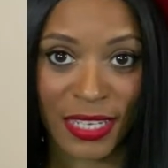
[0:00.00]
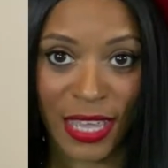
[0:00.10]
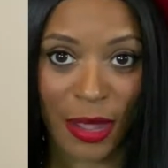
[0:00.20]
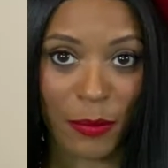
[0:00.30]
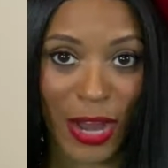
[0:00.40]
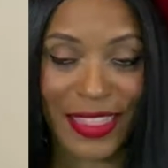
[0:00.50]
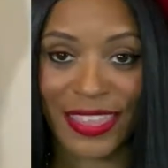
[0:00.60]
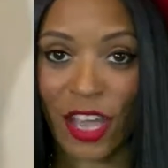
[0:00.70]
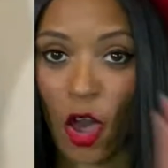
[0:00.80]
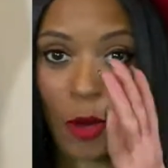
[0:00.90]
I'm, I
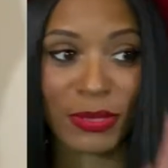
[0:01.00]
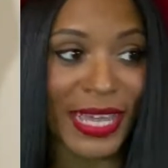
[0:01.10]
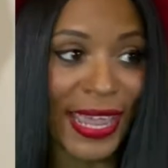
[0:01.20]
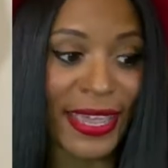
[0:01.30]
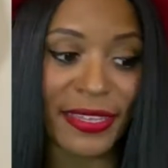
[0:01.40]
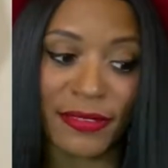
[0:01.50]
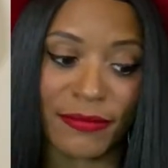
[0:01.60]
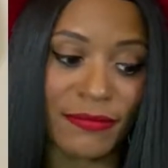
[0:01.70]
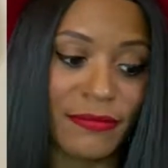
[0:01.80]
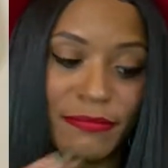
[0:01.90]
think all black,
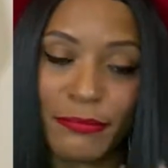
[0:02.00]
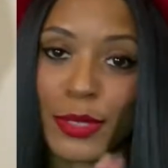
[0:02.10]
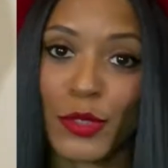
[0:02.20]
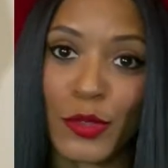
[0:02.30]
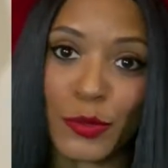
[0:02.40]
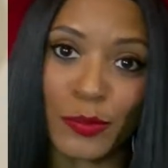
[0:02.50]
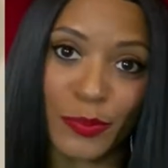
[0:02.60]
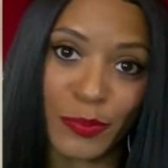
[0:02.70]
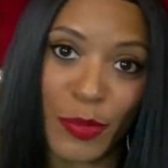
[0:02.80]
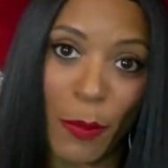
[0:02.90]
boom,
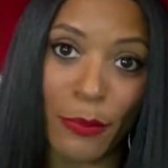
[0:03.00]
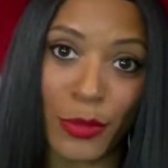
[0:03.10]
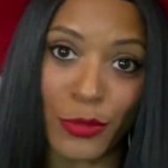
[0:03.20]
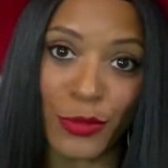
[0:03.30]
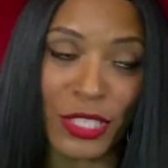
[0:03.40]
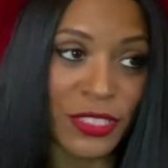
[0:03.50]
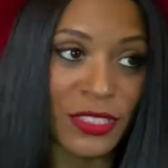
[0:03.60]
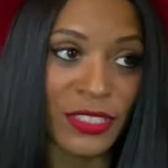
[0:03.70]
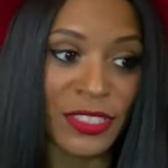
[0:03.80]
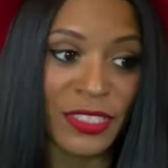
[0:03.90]
boot.
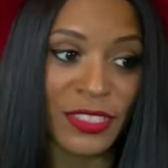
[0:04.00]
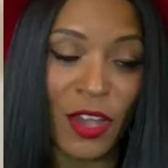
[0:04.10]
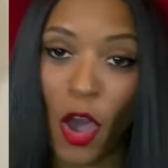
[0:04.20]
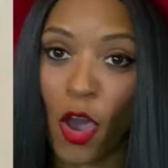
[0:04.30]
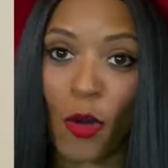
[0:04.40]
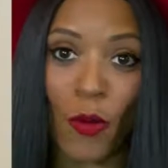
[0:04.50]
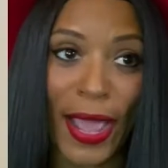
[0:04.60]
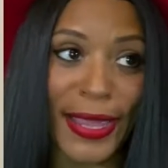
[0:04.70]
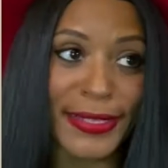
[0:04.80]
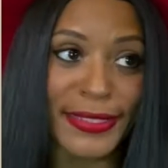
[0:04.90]
All
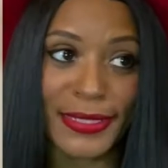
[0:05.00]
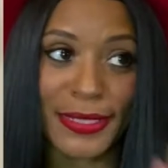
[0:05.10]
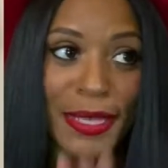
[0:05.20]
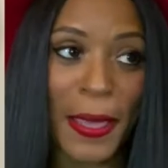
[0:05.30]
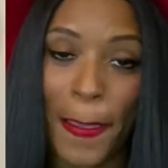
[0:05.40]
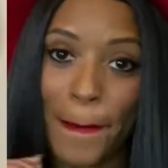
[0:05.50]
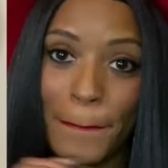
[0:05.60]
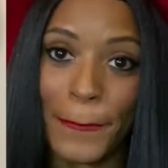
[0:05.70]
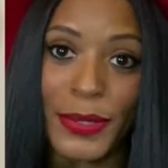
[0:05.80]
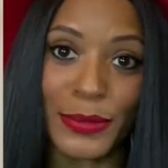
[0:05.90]
white,
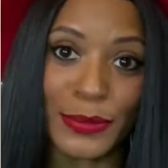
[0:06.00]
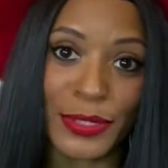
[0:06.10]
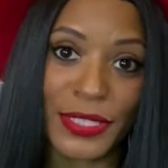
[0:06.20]
boot.